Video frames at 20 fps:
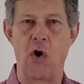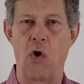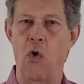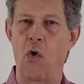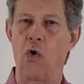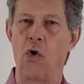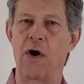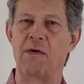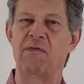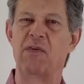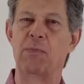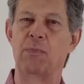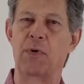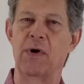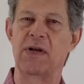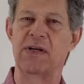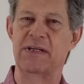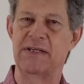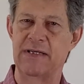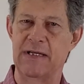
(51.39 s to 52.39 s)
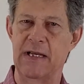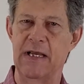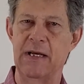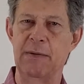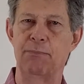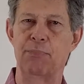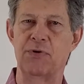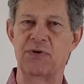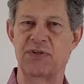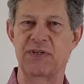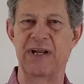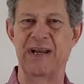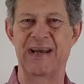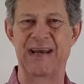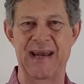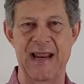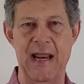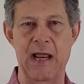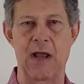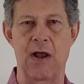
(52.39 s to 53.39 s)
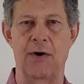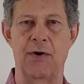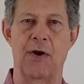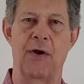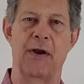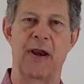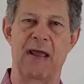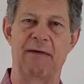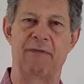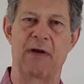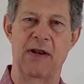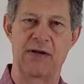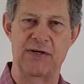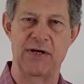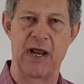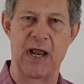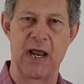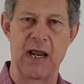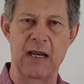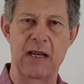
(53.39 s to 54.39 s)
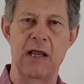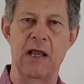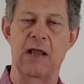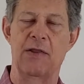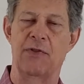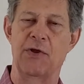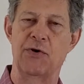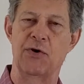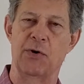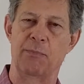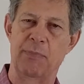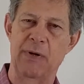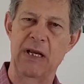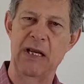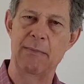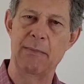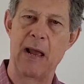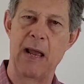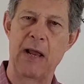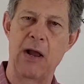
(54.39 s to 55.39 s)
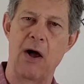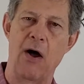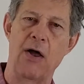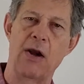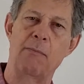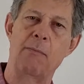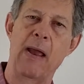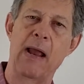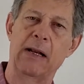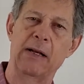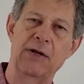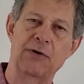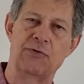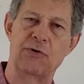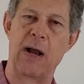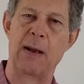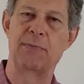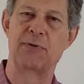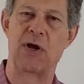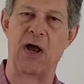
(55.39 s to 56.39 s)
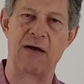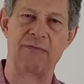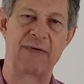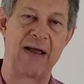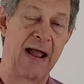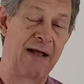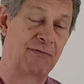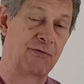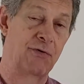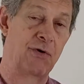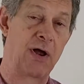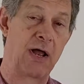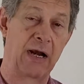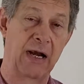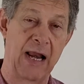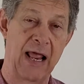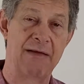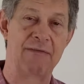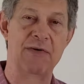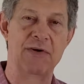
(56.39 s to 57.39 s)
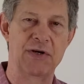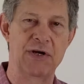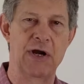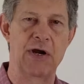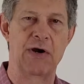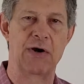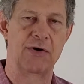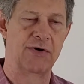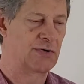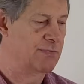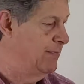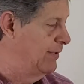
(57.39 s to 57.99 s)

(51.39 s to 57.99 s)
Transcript: or if you put 10% down on FHA, then your PMI automatically drops off after 11 years.